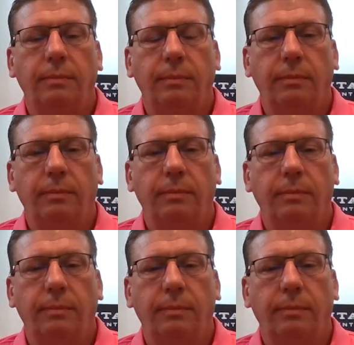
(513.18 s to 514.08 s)

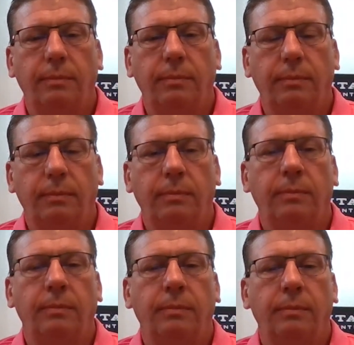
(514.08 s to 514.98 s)

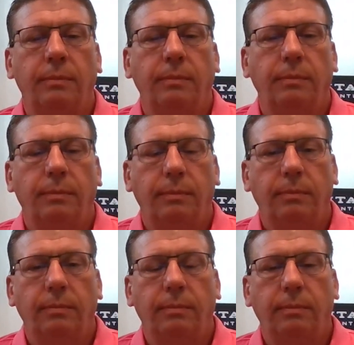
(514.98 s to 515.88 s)

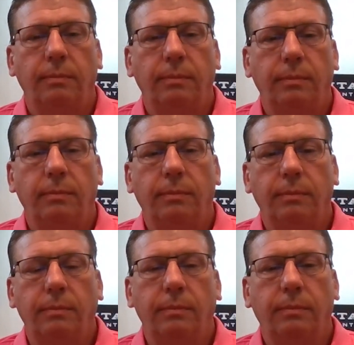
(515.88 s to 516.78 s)

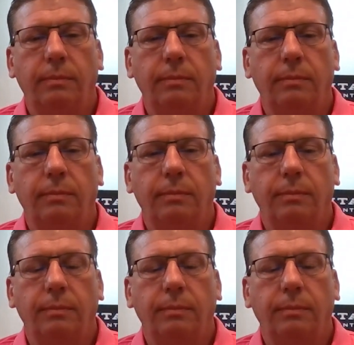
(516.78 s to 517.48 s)
No words are spoken by the person on screen.